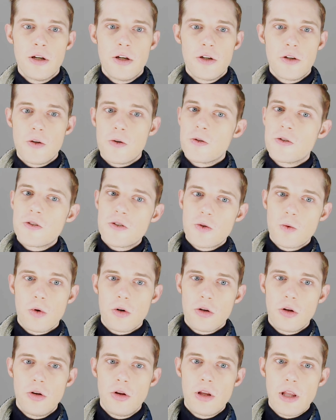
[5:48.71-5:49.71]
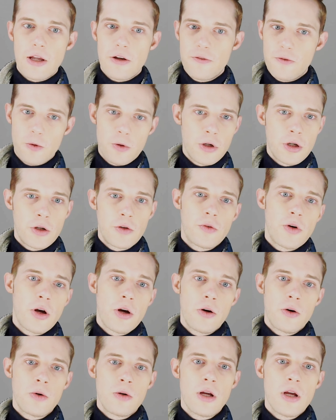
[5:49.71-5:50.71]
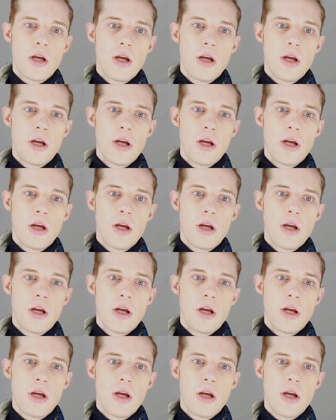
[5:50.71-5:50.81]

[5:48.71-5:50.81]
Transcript: use Squirtle like 4 in a row,